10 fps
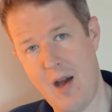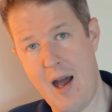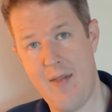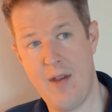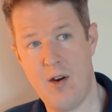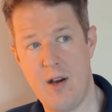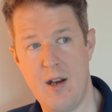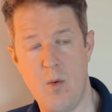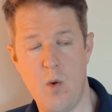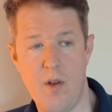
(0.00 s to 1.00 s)
and there
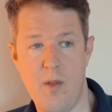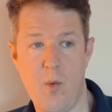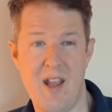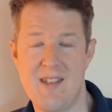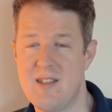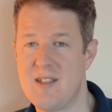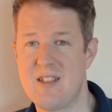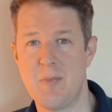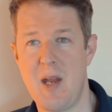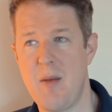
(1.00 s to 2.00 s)
one of the ways is
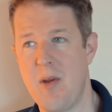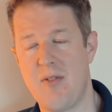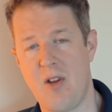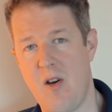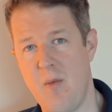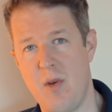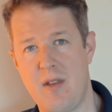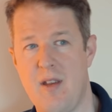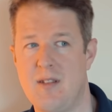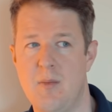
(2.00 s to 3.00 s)
just spend a bit of time
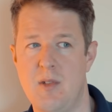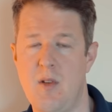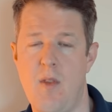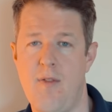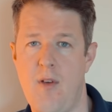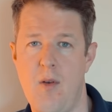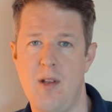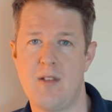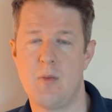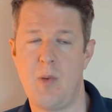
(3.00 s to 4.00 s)
with customers on the phone
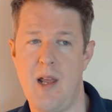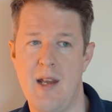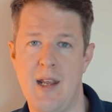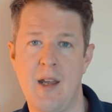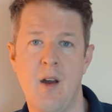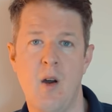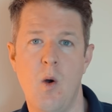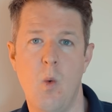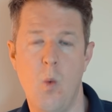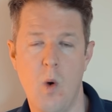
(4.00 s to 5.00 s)
explaining
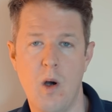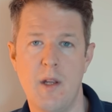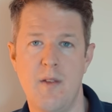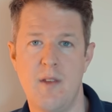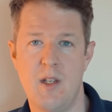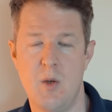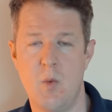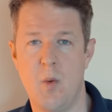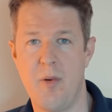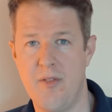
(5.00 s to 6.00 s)
what you
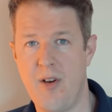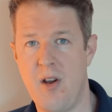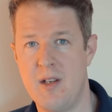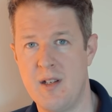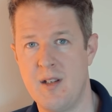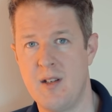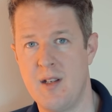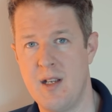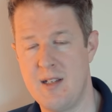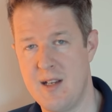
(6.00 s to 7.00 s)
will provide
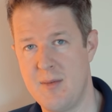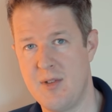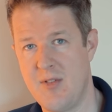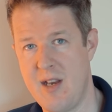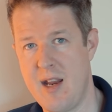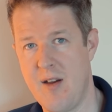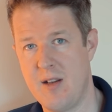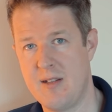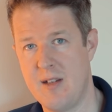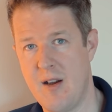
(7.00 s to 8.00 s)
in terms of an
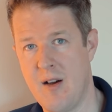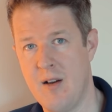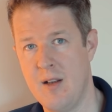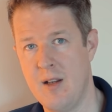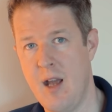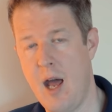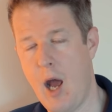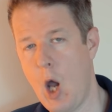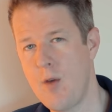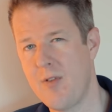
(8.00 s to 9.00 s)
EICR, and
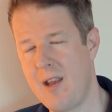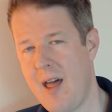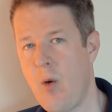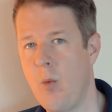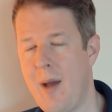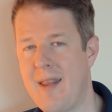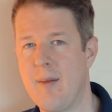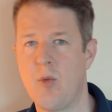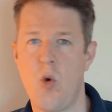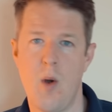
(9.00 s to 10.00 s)
hopefully that will make
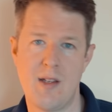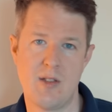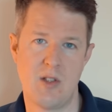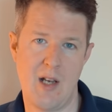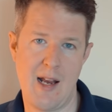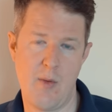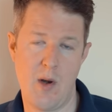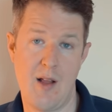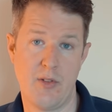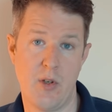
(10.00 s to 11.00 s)
them question
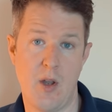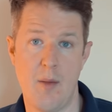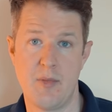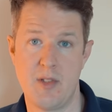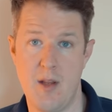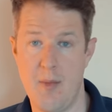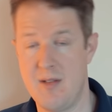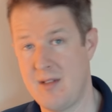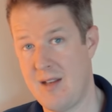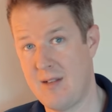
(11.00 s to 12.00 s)
anyone else who comes to them
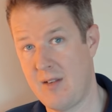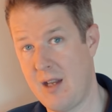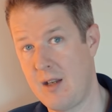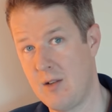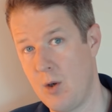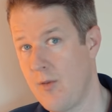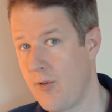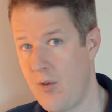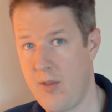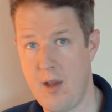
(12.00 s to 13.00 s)
and says that they can do it
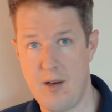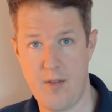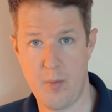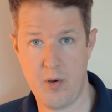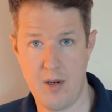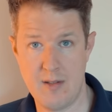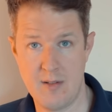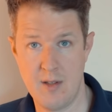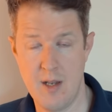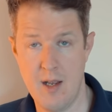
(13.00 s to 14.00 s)
for a third of the
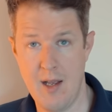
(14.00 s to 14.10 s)
price